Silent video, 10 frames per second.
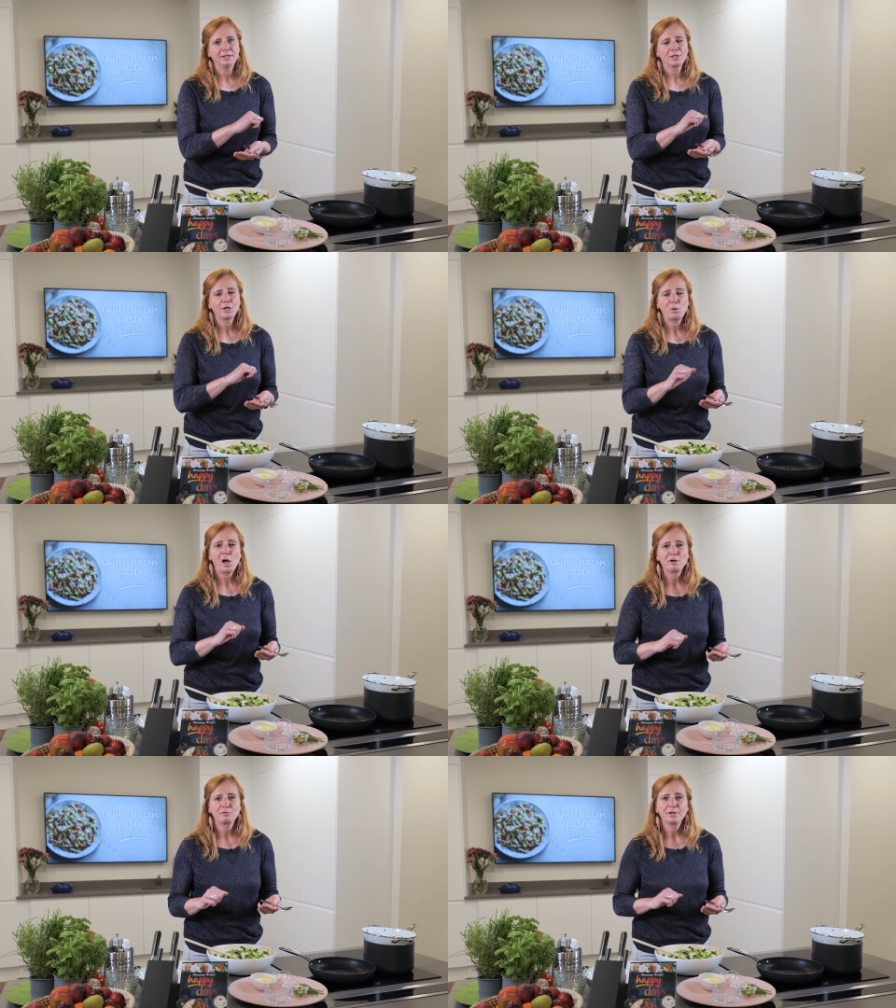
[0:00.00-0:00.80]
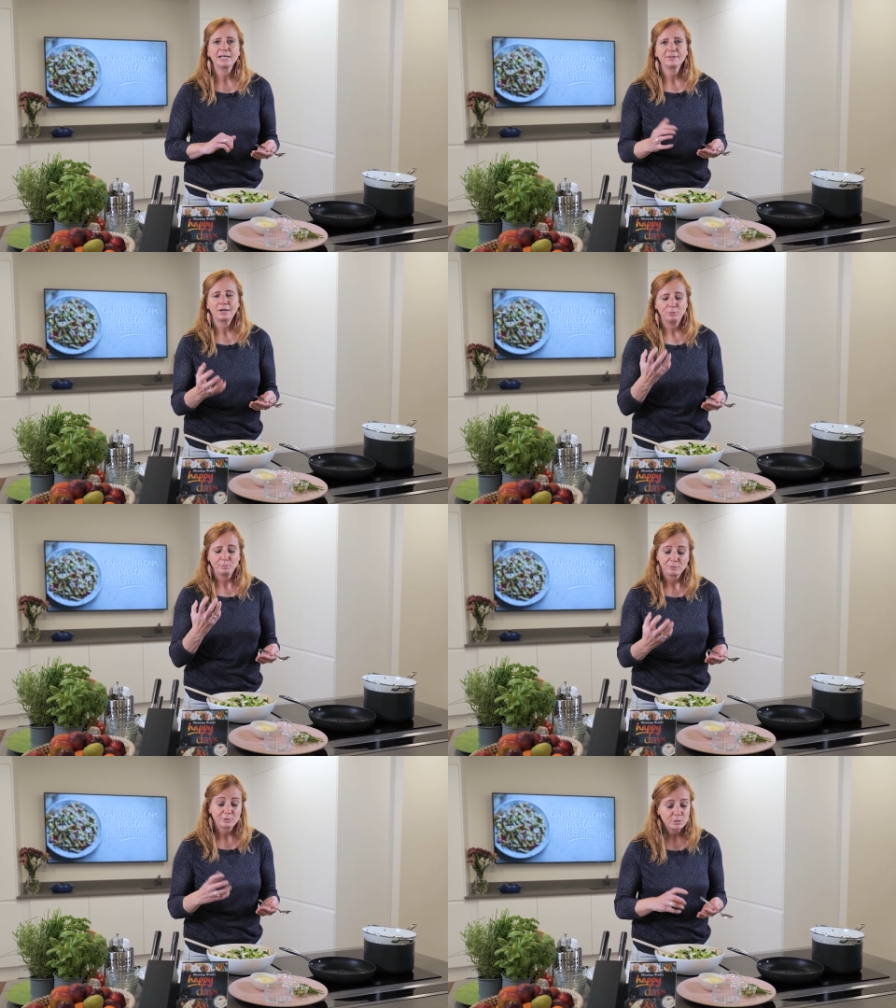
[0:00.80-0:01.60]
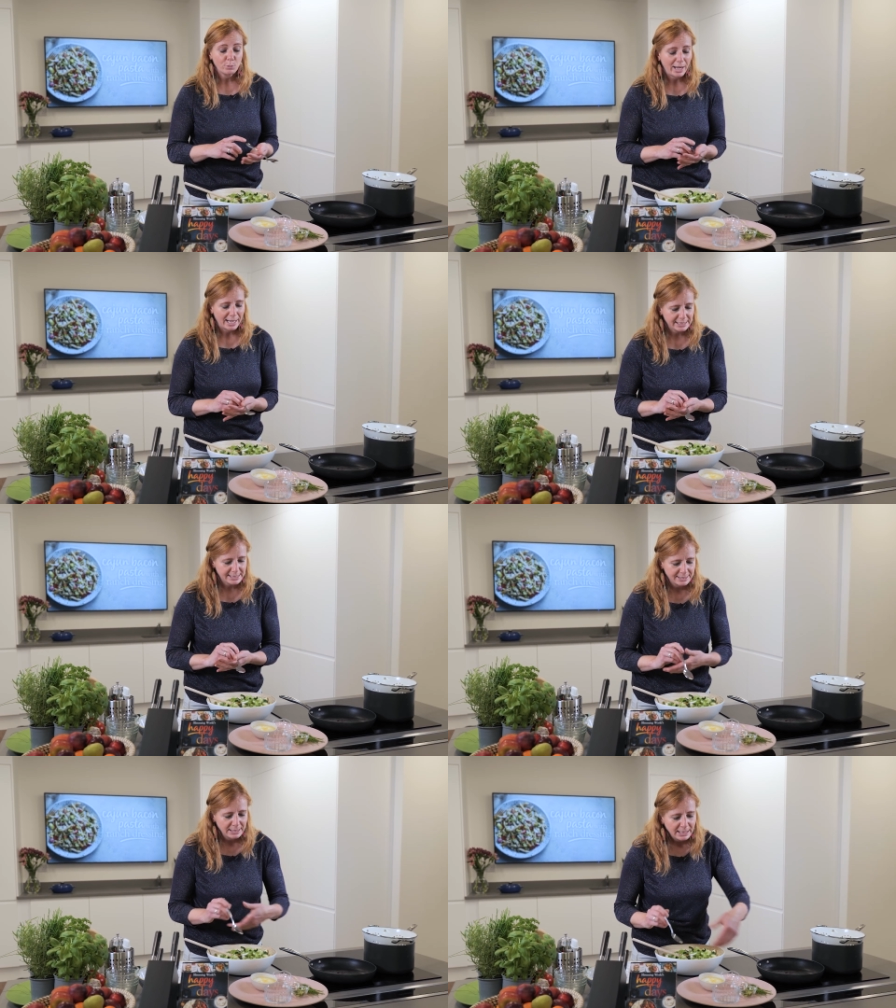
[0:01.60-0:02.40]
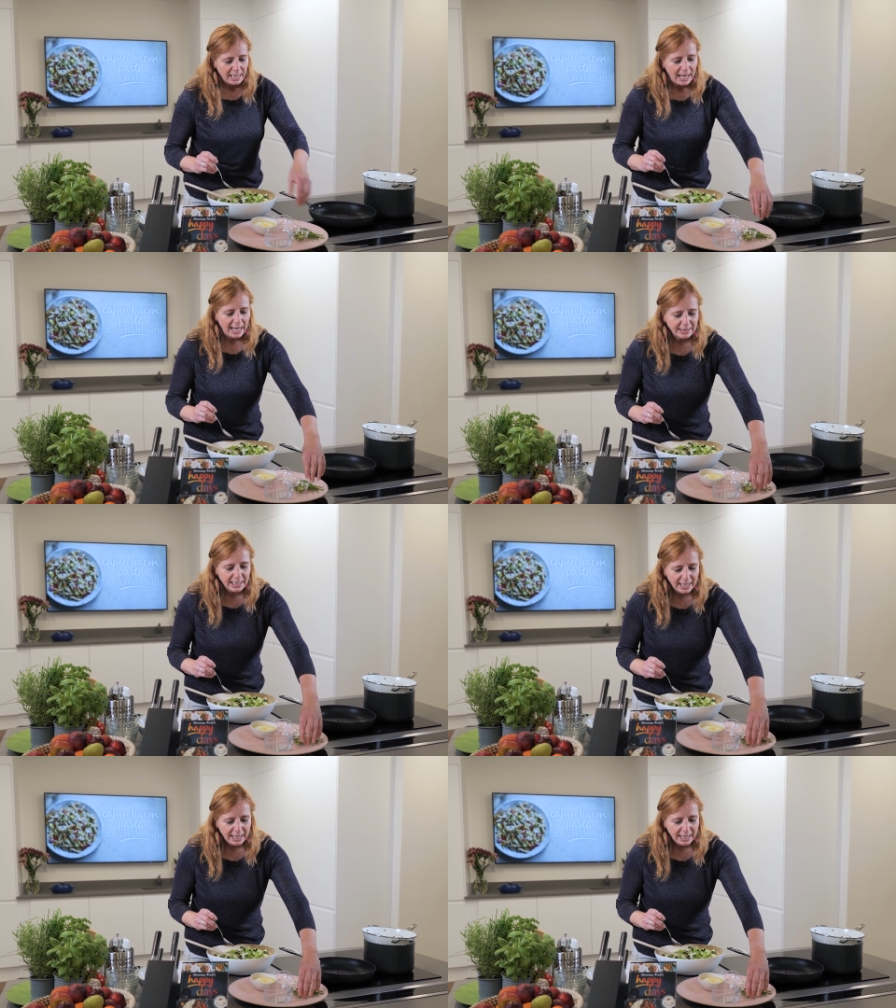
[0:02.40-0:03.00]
and go over it and that removes the wax. And